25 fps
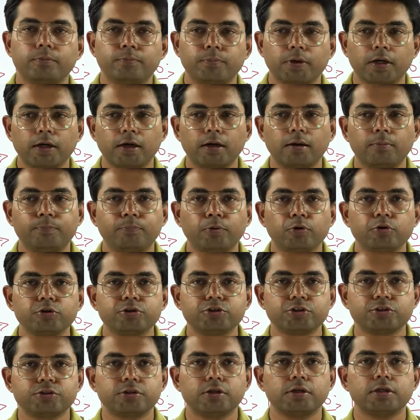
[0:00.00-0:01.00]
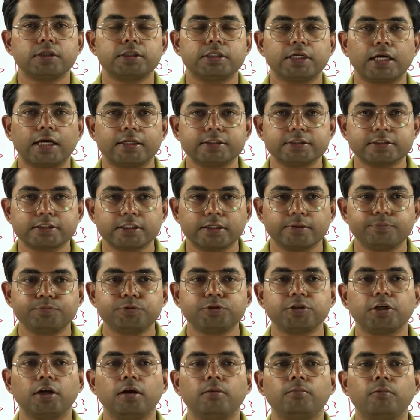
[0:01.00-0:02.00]

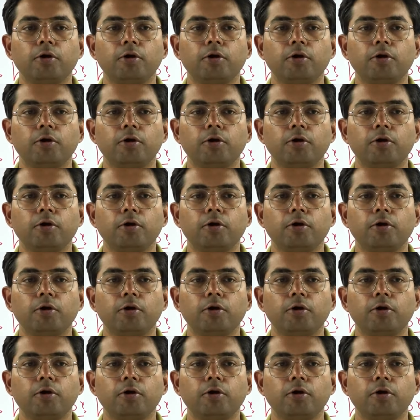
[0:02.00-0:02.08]
post-transcriptional